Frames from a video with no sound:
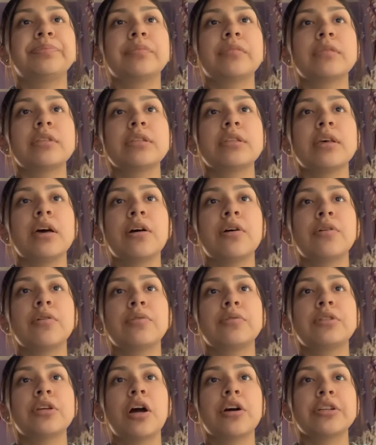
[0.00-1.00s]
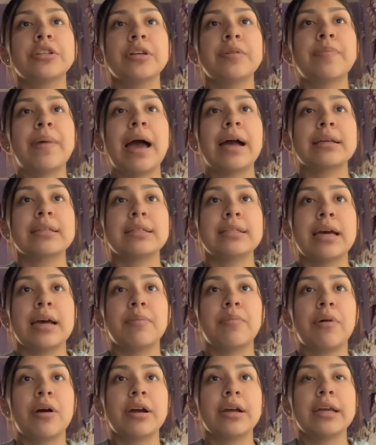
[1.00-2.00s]
So Dr. Max
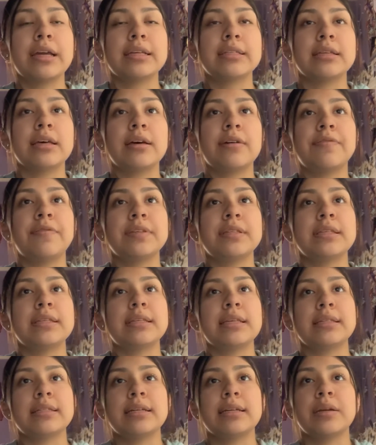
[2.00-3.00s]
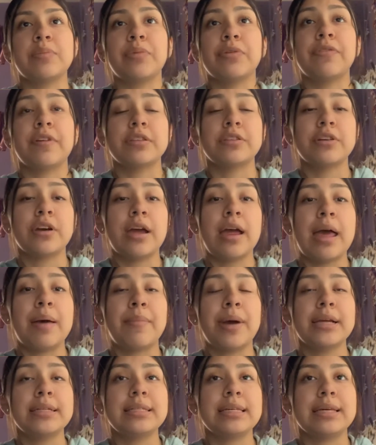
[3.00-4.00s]
Tegmark is a physicist and a professor at
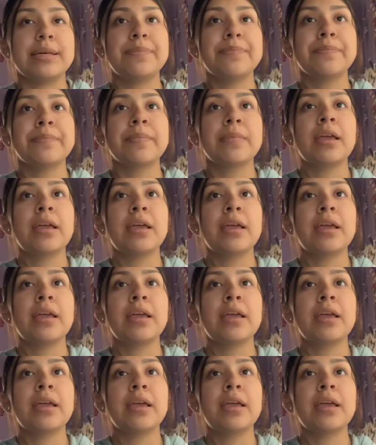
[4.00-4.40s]
MIT,